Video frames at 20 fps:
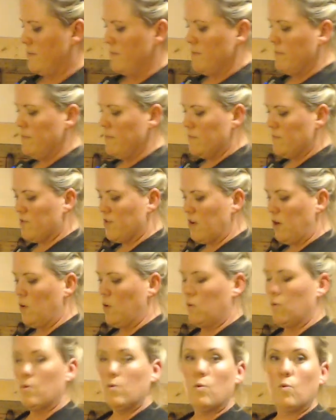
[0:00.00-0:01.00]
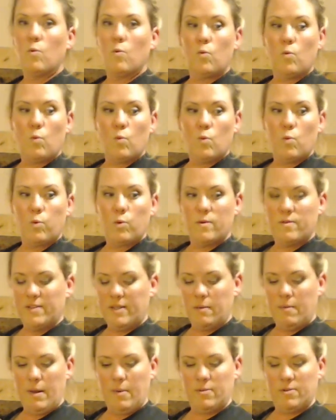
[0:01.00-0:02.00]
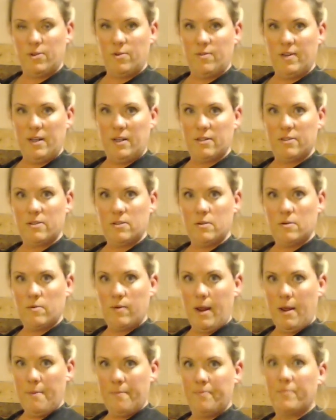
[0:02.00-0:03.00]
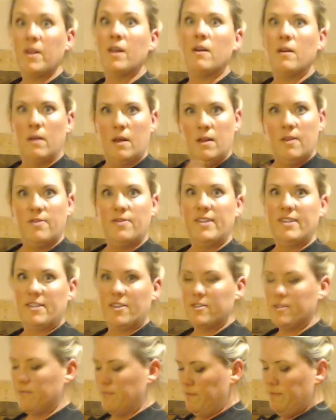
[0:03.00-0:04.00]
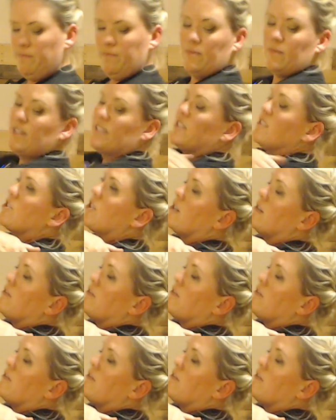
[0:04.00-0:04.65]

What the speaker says: So we've seen people do this, right? This is good for